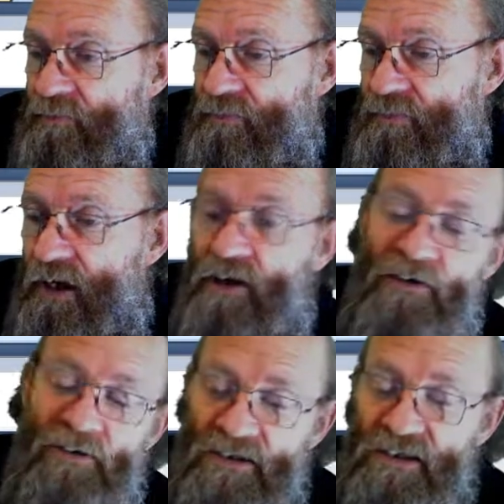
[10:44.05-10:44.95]

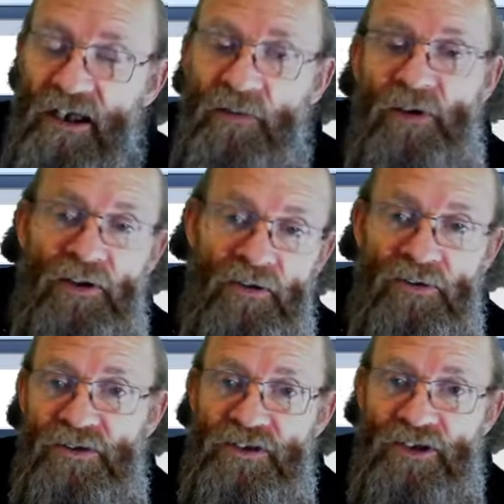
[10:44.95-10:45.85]
Now there's a couple of
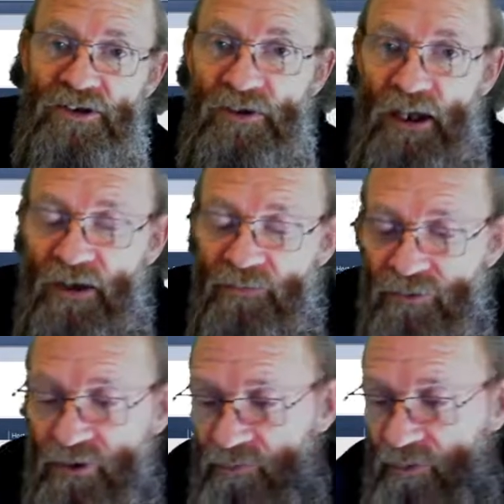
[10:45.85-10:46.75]
rules that you have
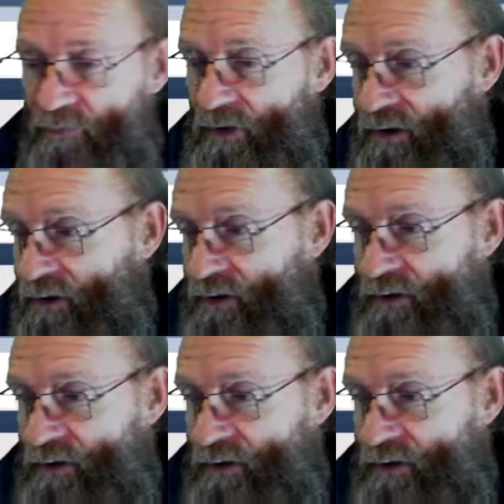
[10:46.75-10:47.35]
to remember.